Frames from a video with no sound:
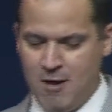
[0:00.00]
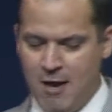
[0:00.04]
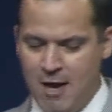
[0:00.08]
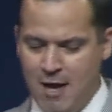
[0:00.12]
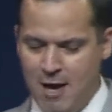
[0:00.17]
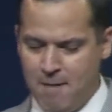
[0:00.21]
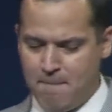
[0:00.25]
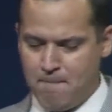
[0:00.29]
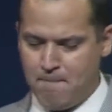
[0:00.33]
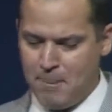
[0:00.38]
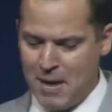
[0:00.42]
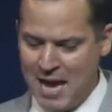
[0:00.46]

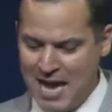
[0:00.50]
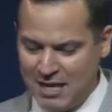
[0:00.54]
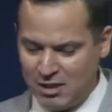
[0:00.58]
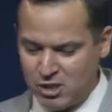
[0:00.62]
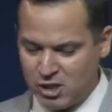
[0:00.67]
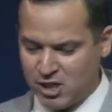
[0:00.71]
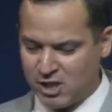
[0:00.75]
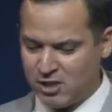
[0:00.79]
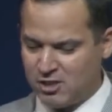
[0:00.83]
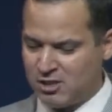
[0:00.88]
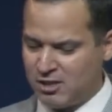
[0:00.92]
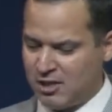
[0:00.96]
and
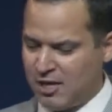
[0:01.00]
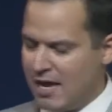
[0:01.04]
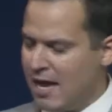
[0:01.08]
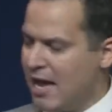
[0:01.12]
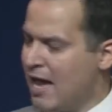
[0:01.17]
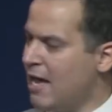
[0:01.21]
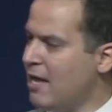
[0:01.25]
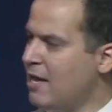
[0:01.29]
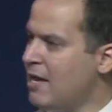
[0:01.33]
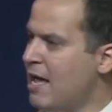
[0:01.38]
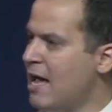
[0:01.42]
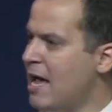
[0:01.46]
patience
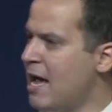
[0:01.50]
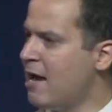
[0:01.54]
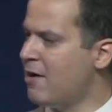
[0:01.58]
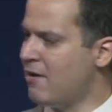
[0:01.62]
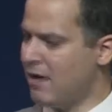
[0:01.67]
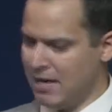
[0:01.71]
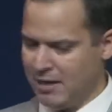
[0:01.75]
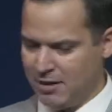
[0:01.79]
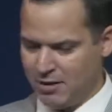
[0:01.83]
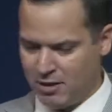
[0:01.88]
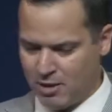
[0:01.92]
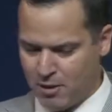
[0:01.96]
inherit